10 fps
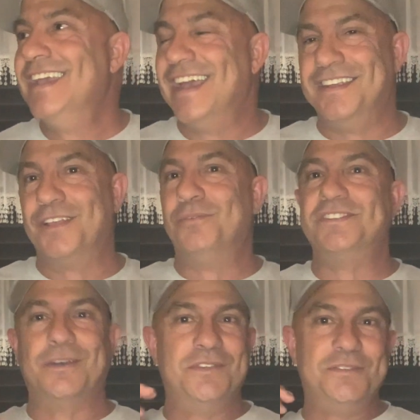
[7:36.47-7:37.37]
And the other one
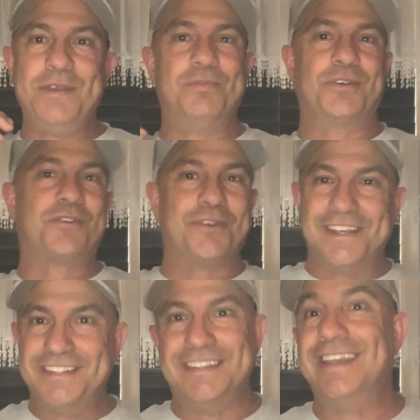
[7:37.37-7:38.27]
said, well, these people are
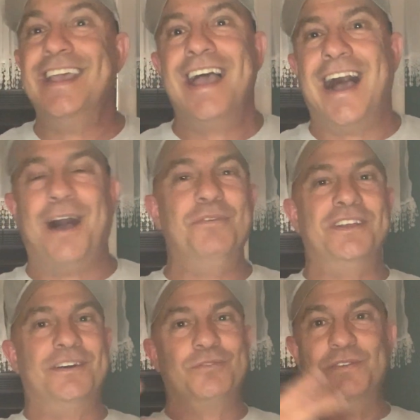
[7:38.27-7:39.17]
crazy. I'm going
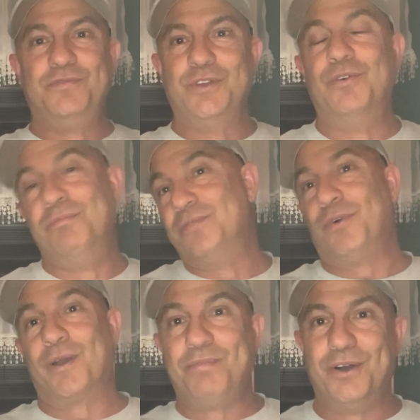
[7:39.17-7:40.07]
to review them
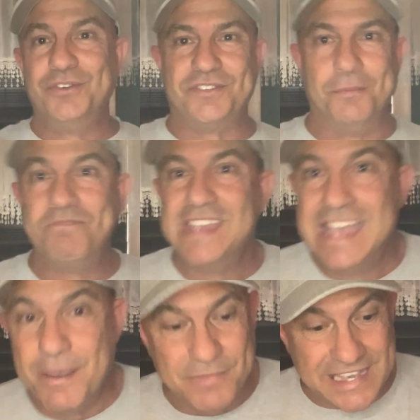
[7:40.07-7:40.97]
before I post them.
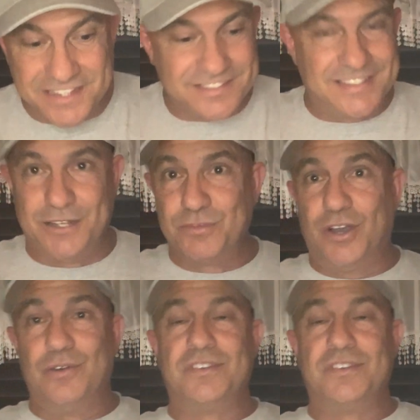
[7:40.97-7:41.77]
Me, I just let them go.